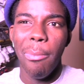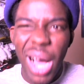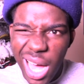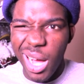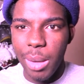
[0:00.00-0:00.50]

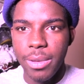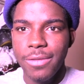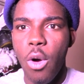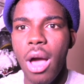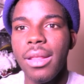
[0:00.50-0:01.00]
But
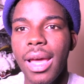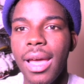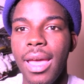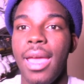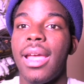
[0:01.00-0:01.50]
before
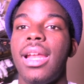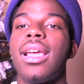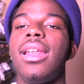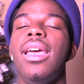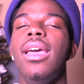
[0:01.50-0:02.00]
that, can I
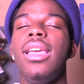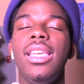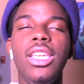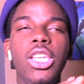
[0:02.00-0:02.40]
get a